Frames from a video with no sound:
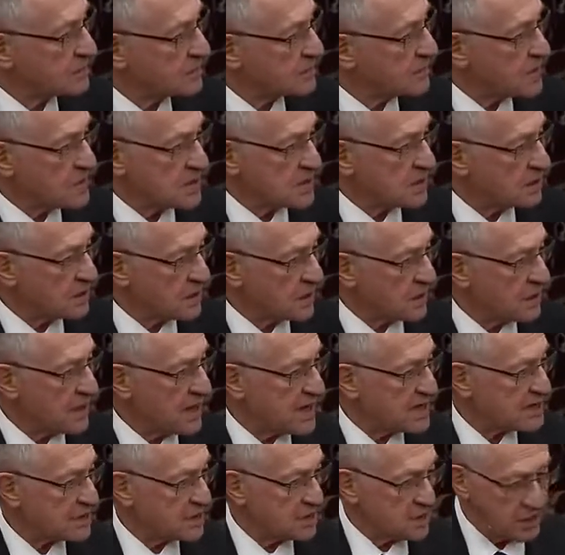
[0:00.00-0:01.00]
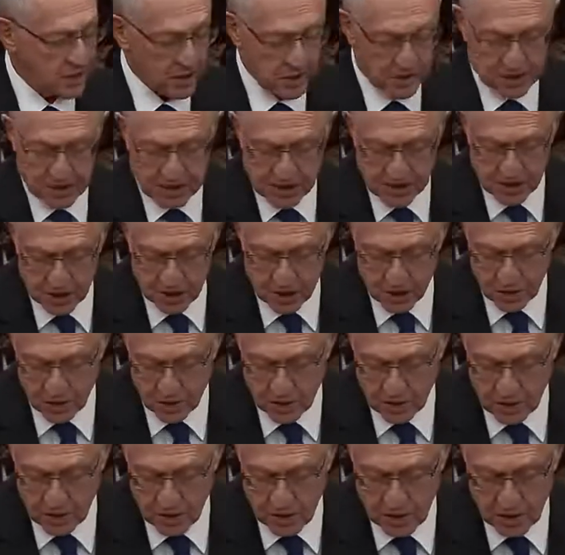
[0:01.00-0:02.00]
is a little less clear on this
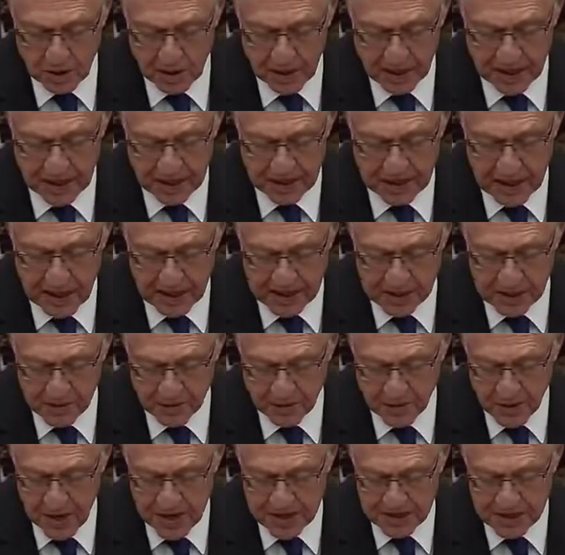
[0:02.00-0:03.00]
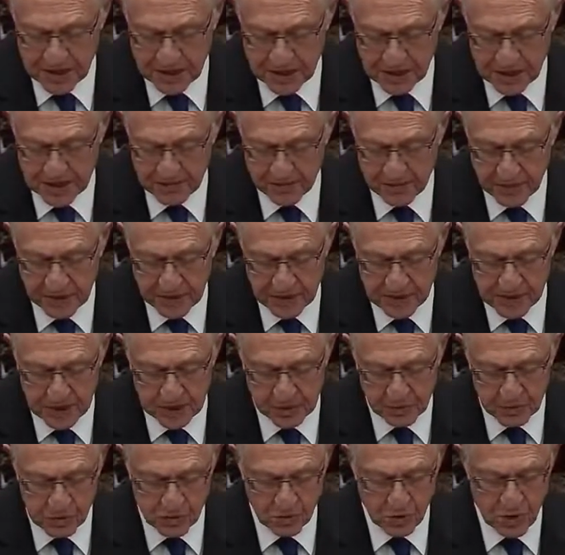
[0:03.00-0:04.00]
issue, and not surprisingly, because
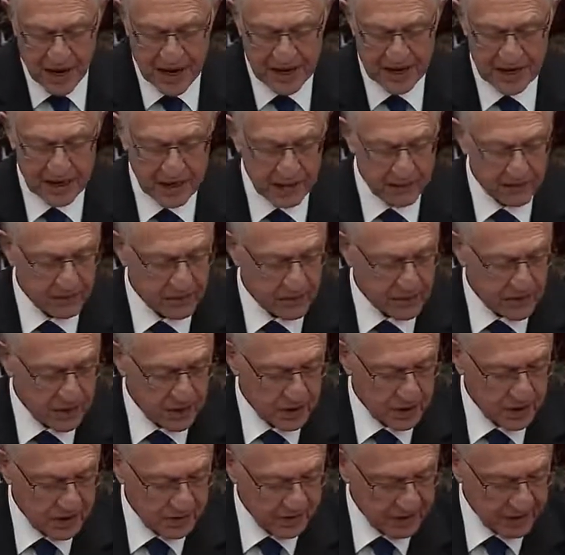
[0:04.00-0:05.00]
he was writing in